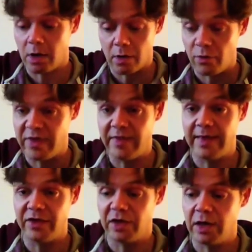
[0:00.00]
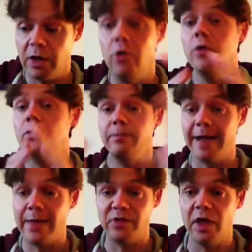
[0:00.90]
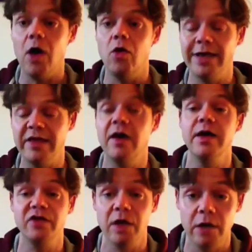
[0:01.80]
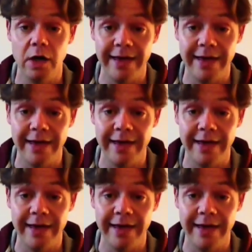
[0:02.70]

within that solo, or perhaps the whole entire solo